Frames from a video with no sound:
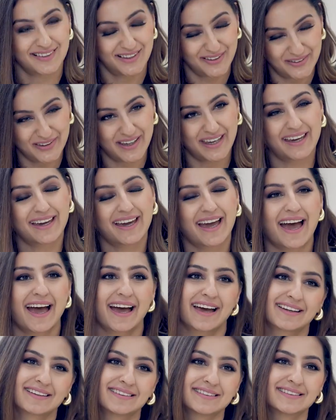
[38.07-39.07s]
Okay.
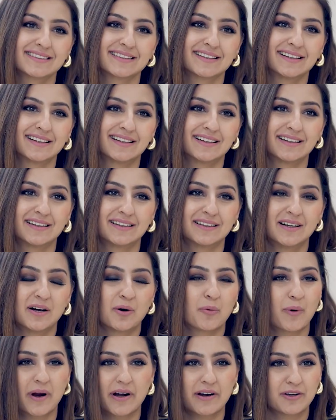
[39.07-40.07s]
And
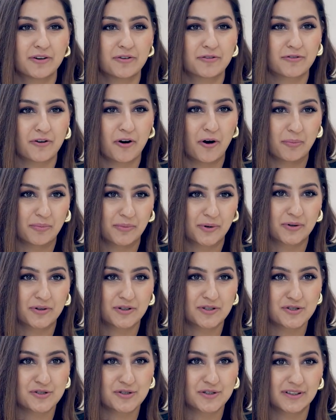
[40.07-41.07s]
where are you from
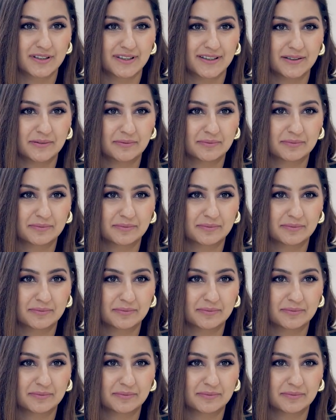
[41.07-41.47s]
originally?